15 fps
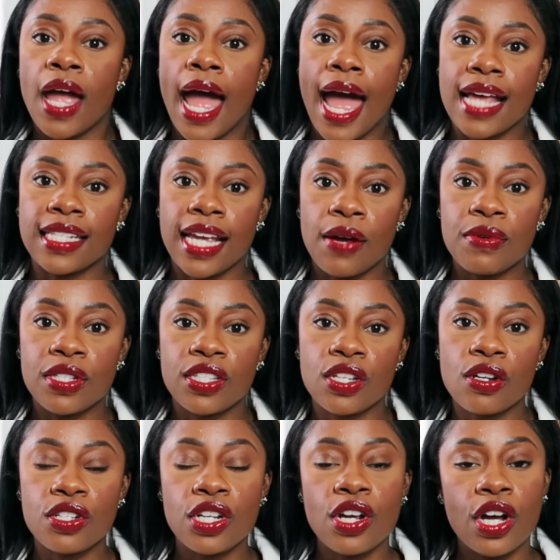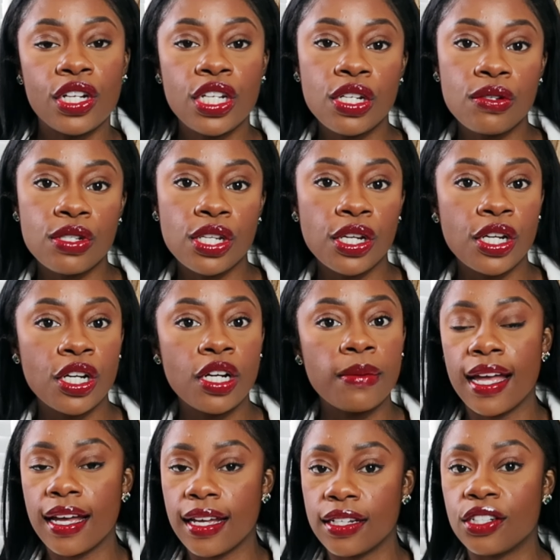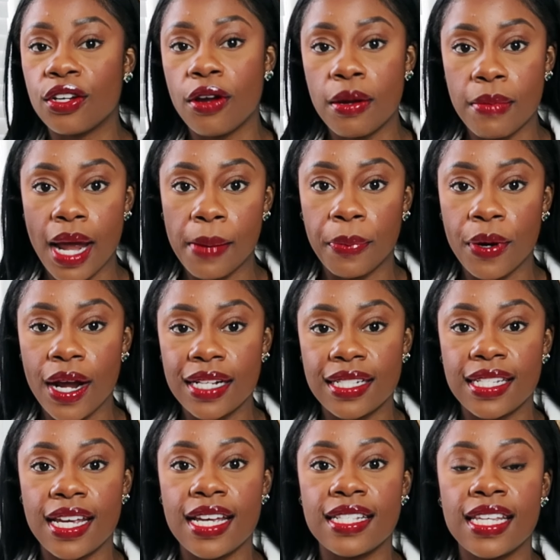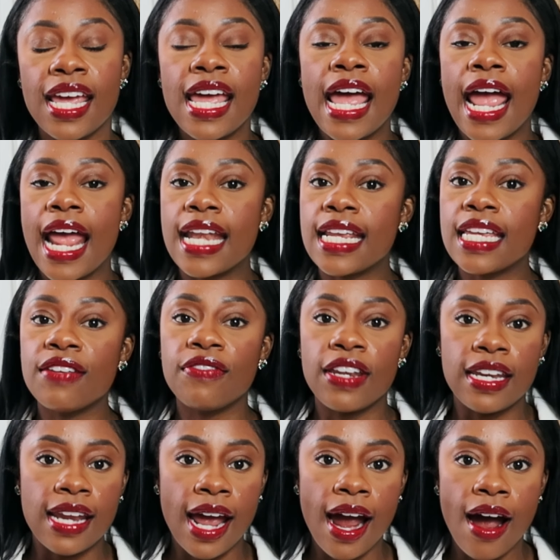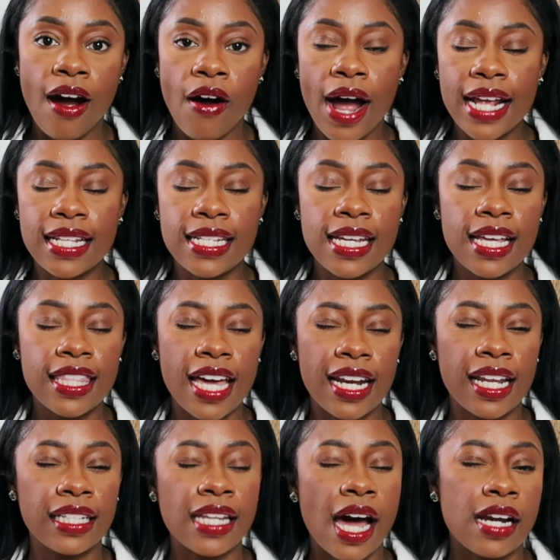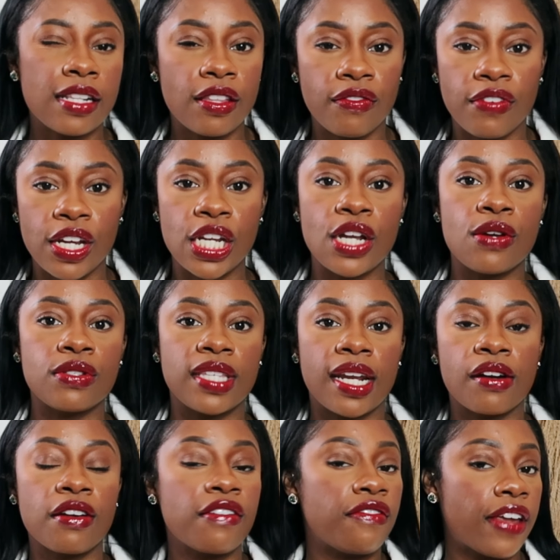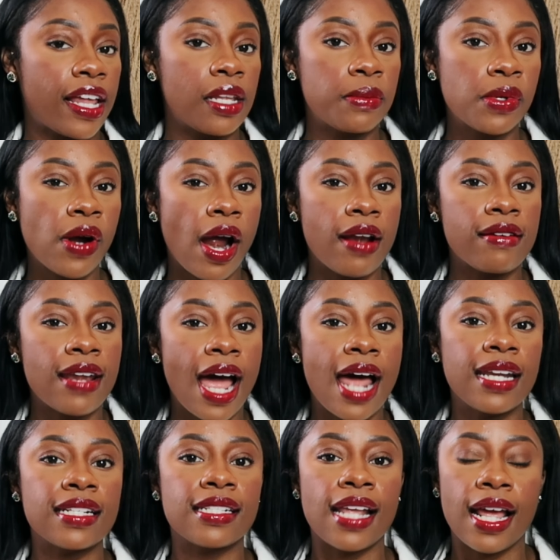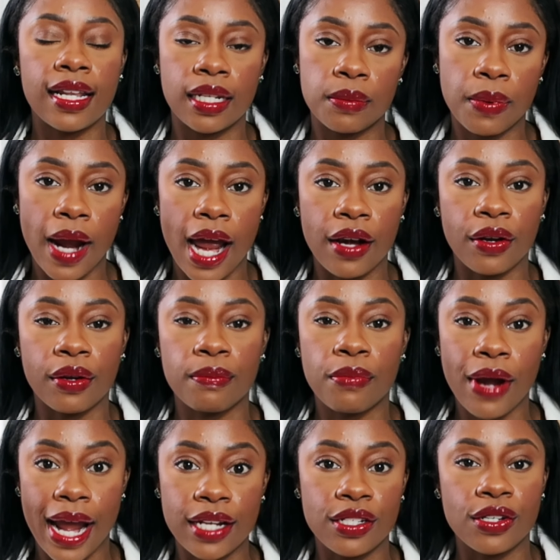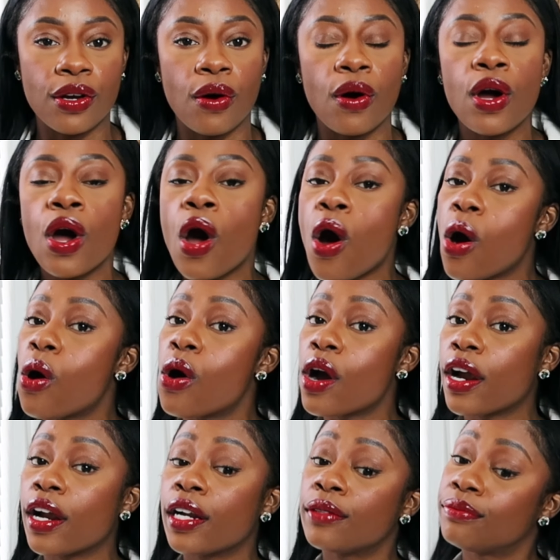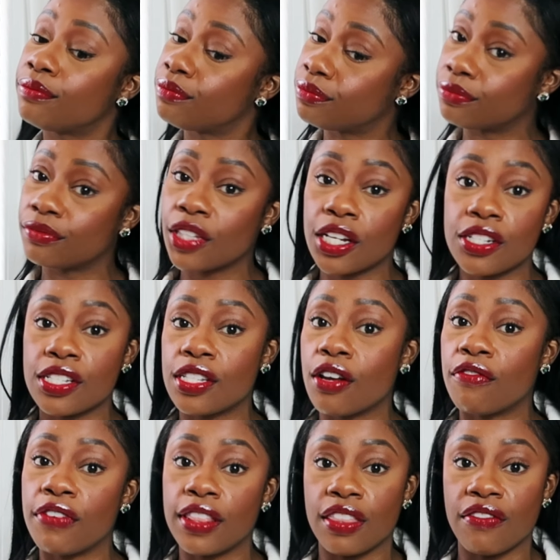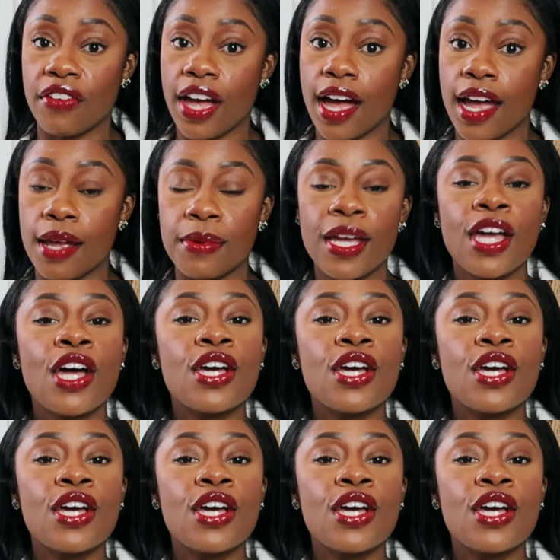As I was searching on YouTube during my process, and even now, I see that a lot of the videos that are available are not exactly practical, or they just don't fit the vibe.